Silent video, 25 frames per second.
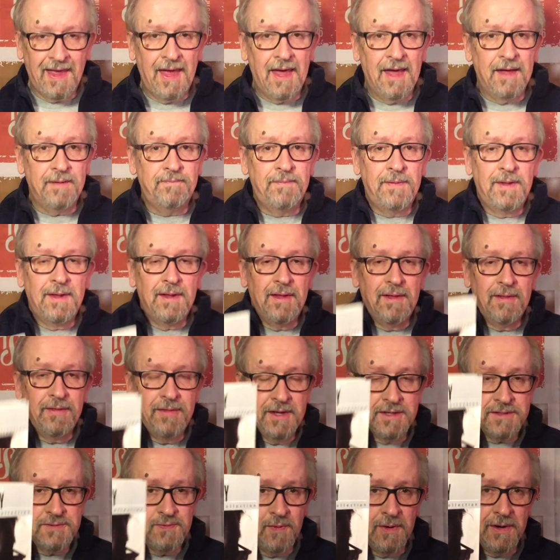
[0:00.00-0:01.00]
And
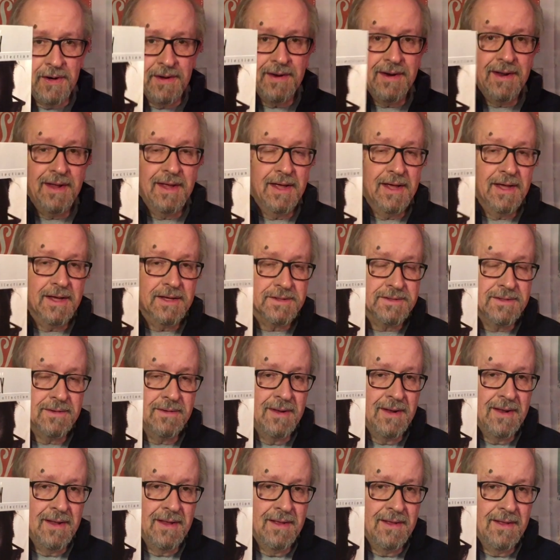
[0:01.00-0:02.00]
this one is
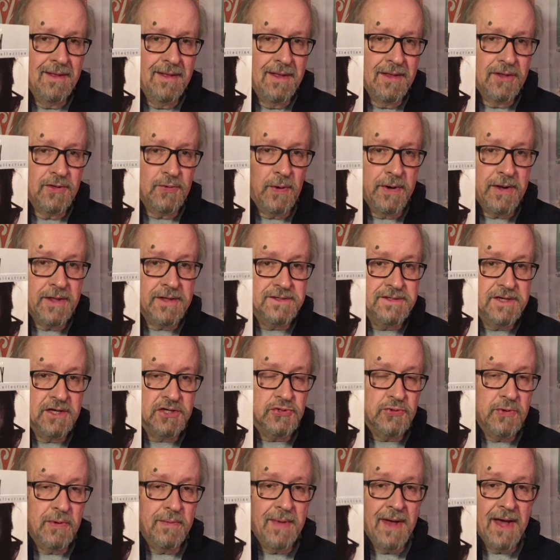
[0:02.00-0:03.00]
20th
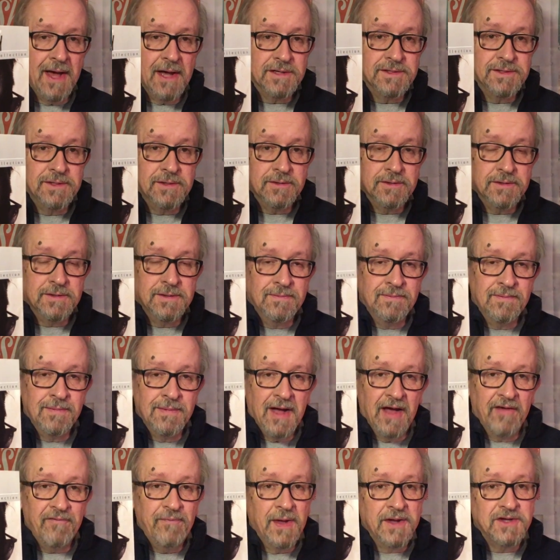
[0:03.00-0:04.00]
Century Masters.
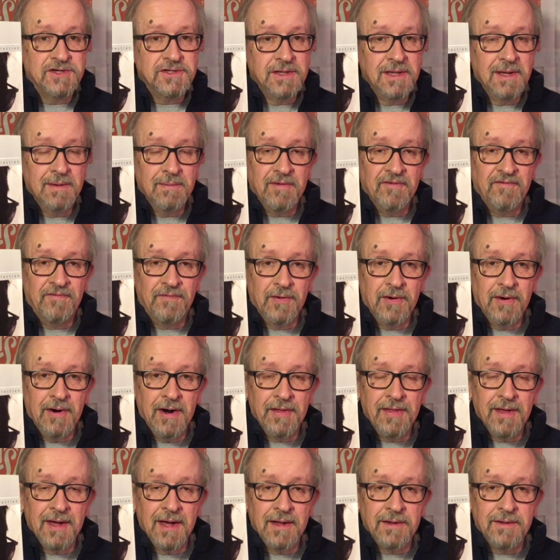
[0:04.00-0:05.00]
I've mentioned them before.
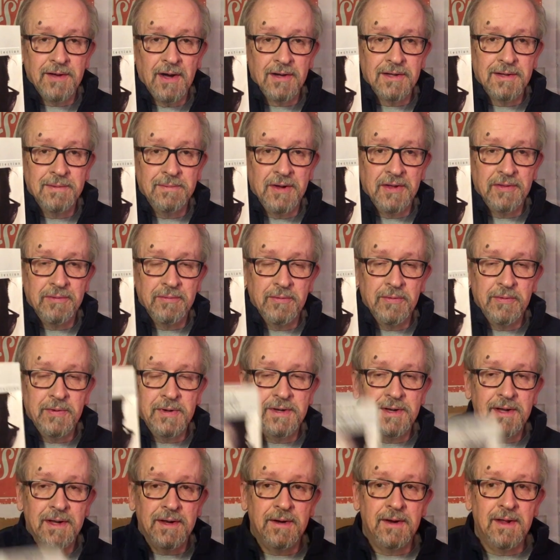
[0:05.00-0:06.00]
I think I talked about them when
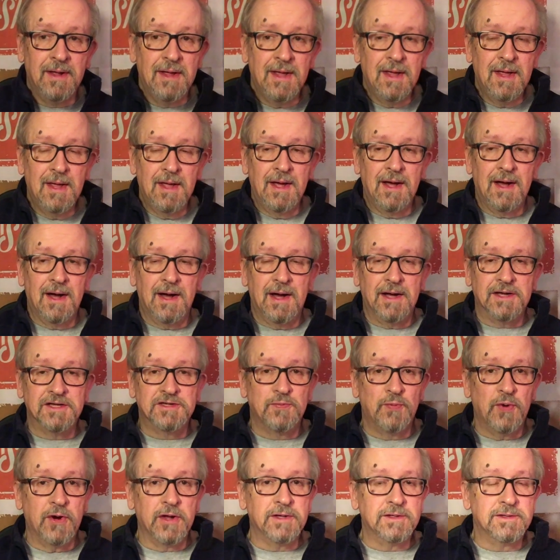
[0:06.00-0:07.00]
we did
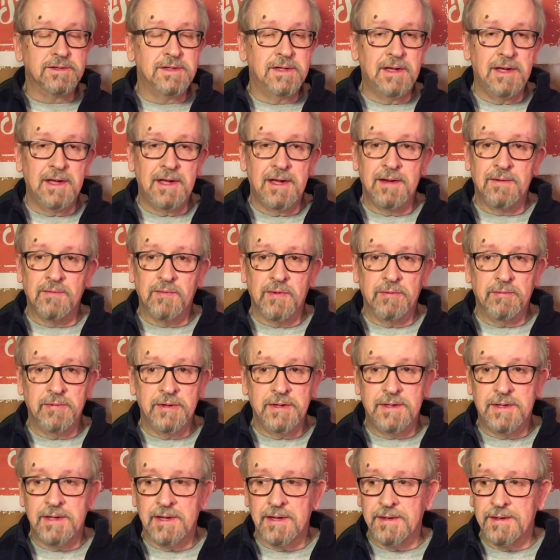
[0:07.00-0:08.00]
Springsteen, when
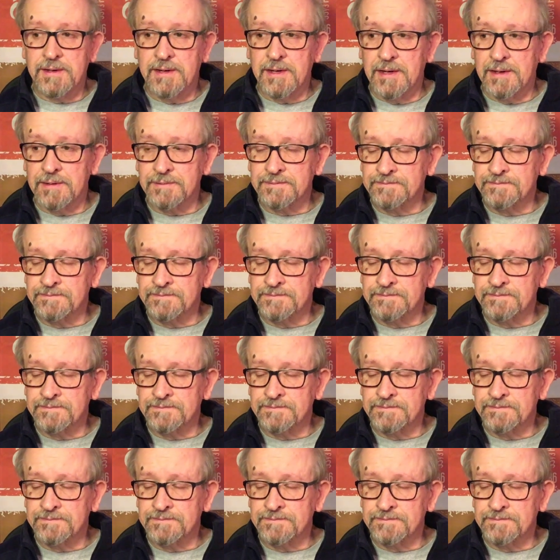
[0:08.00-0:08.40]
we did